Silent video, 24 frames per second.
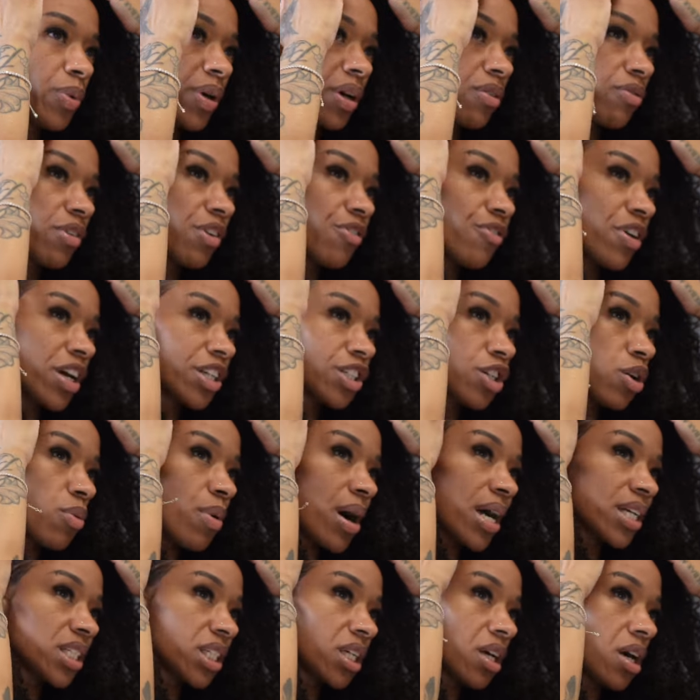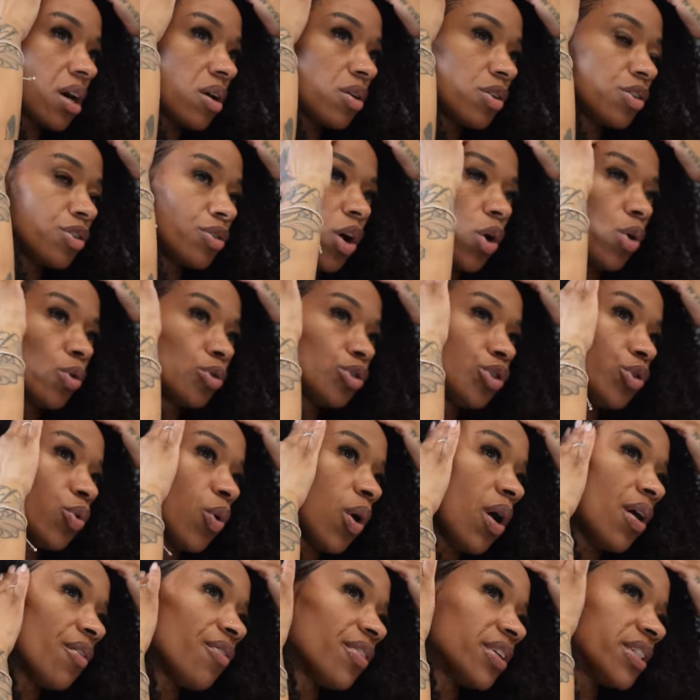want to refresh your wash and go and hold you
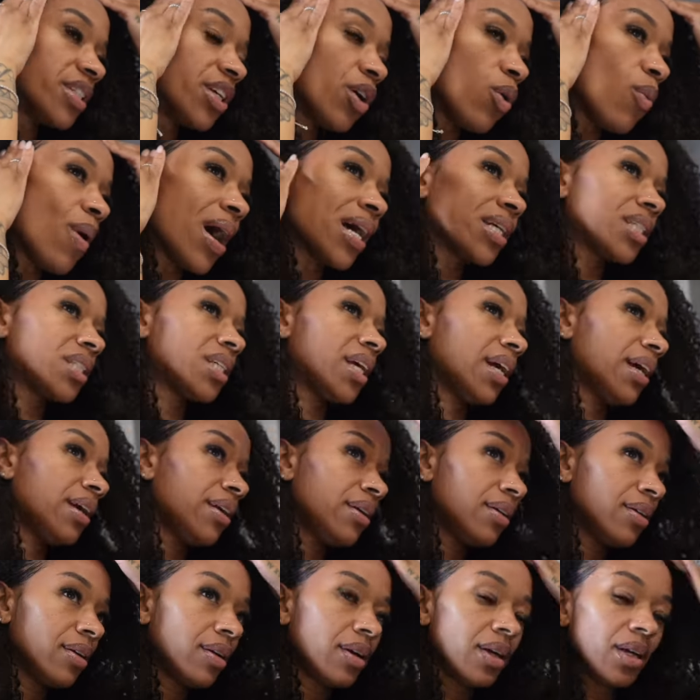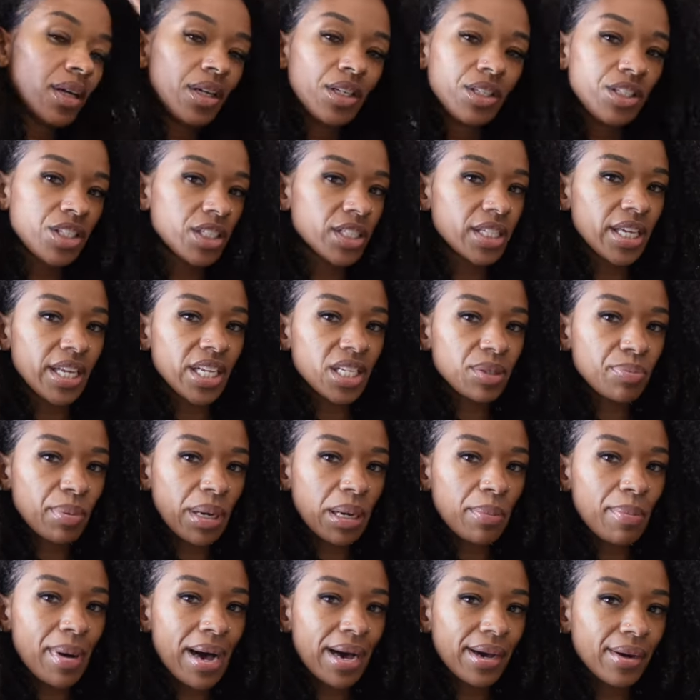off until wash day, just get a
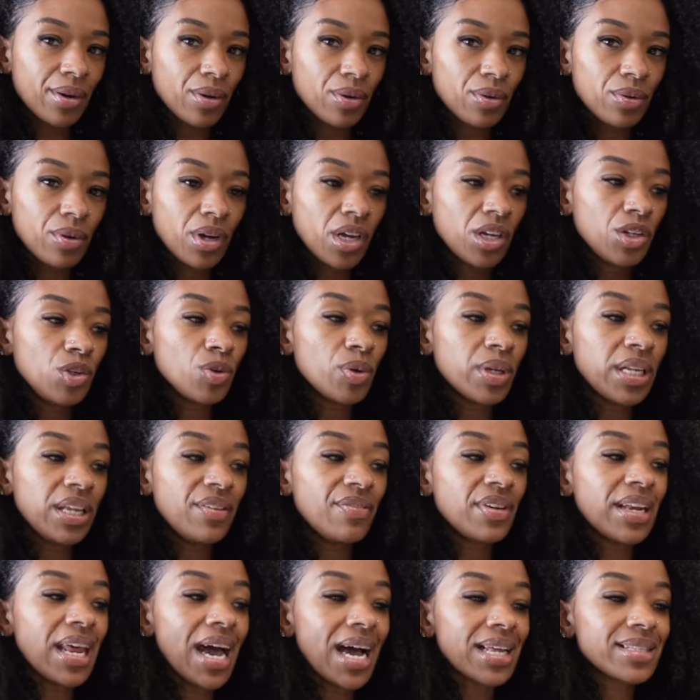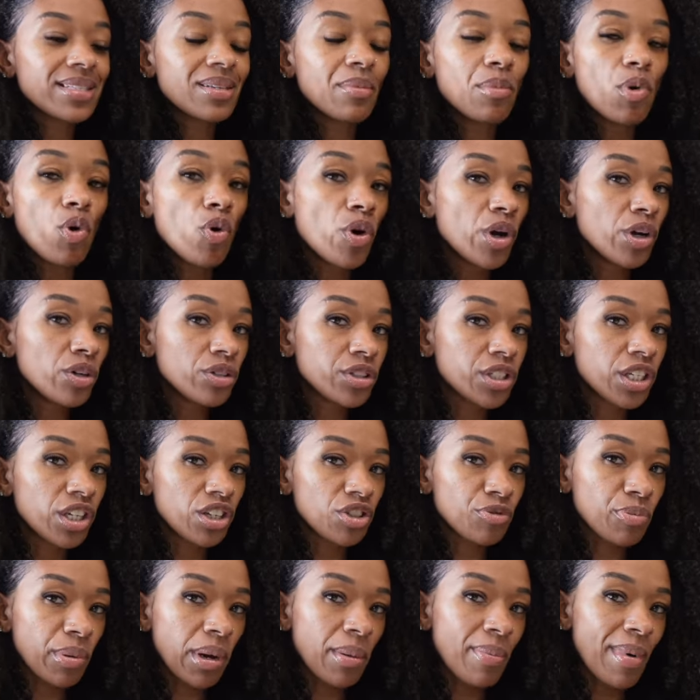spray bottle. You can even add some oils to your
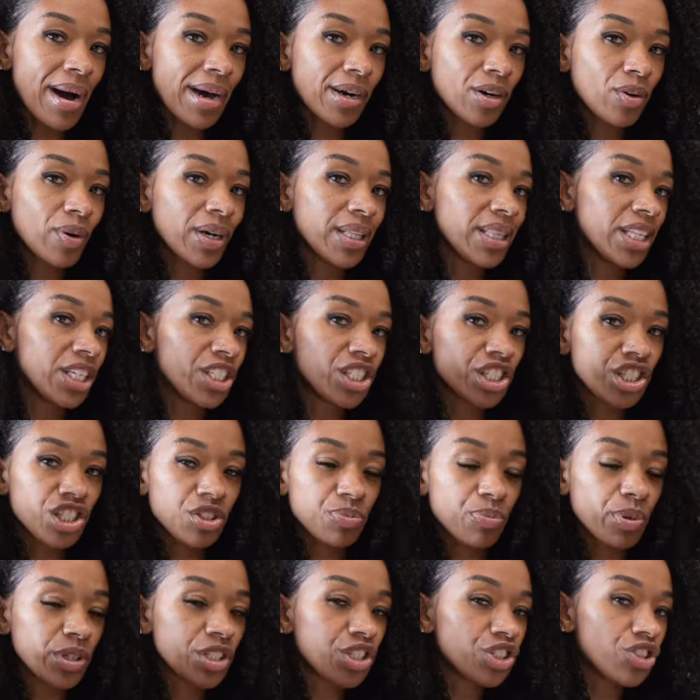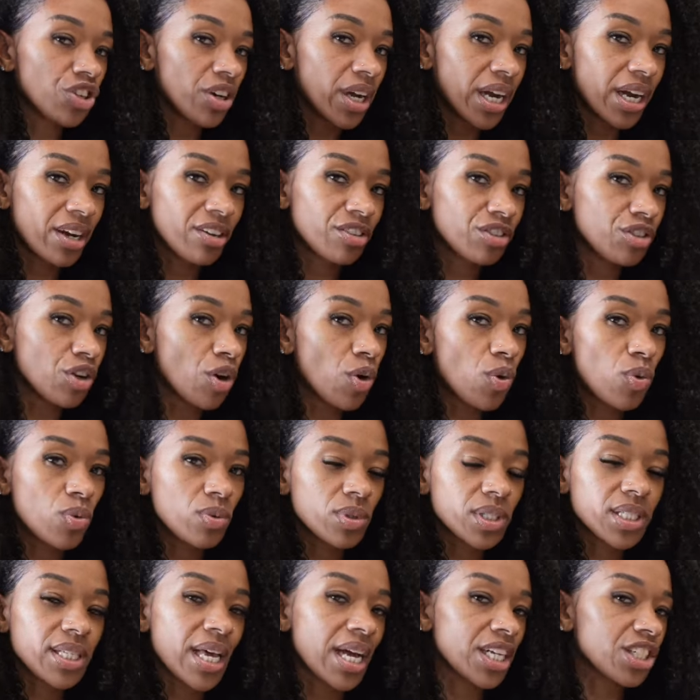spray bottle and then just spritz your hair.
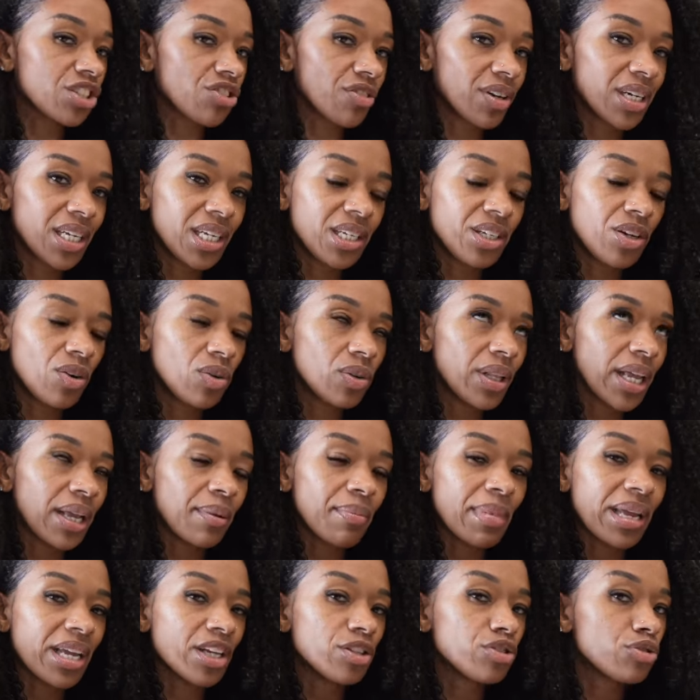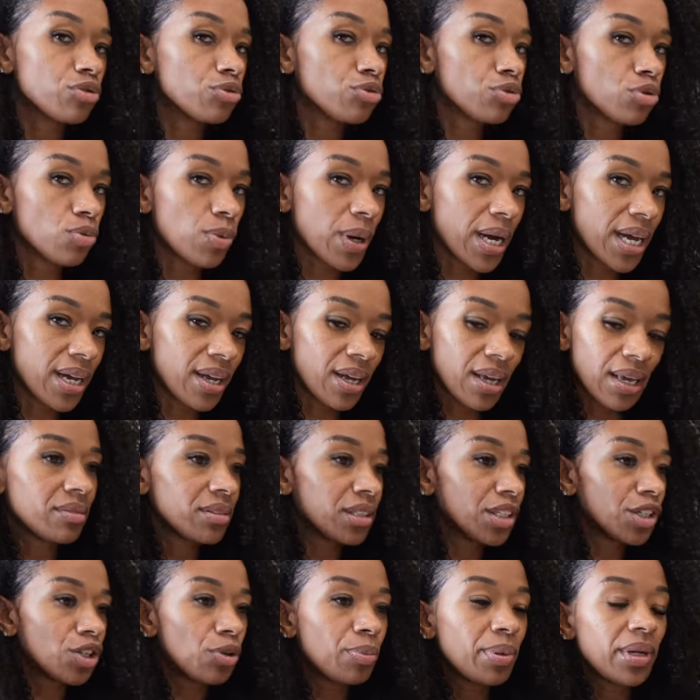Don't saturate it. Don't like make it too, too wet.
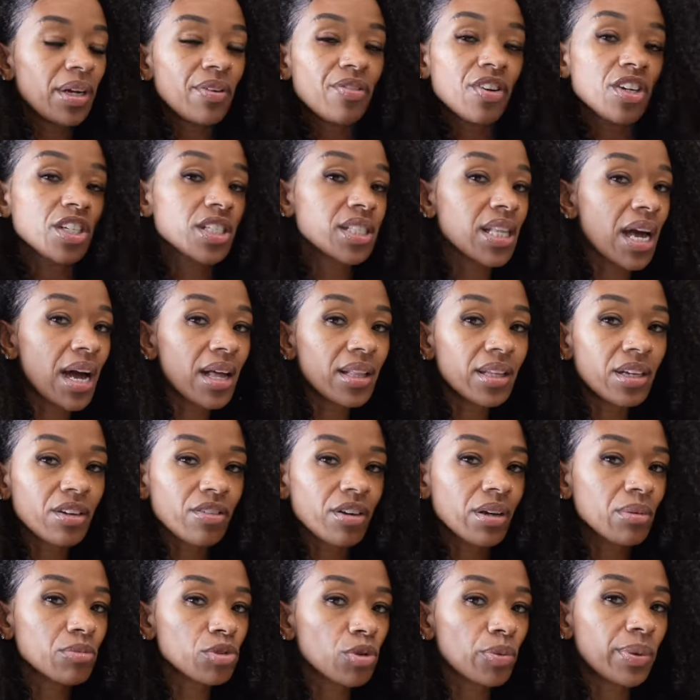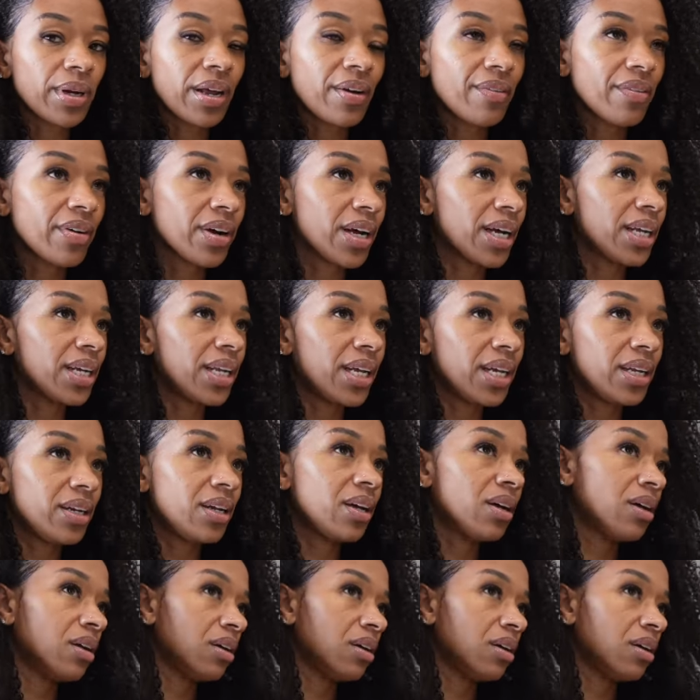A little bit of your styling creams or whatever. And then